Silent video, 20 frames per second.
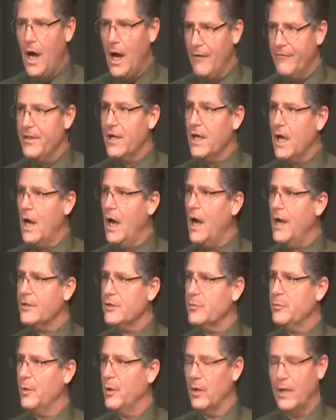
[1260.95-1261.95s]
of the
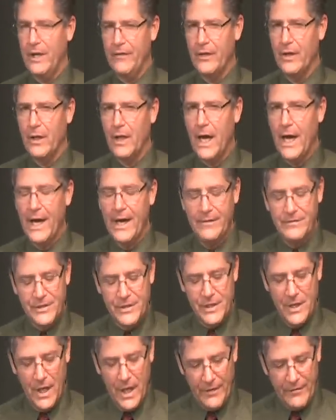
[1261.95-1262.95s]
gospel in the
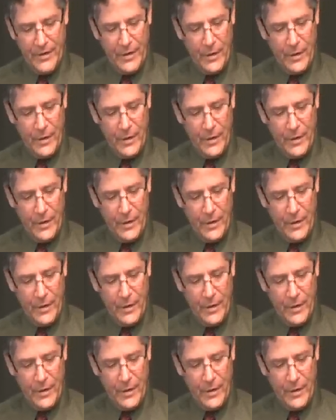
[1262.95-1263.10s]
lives of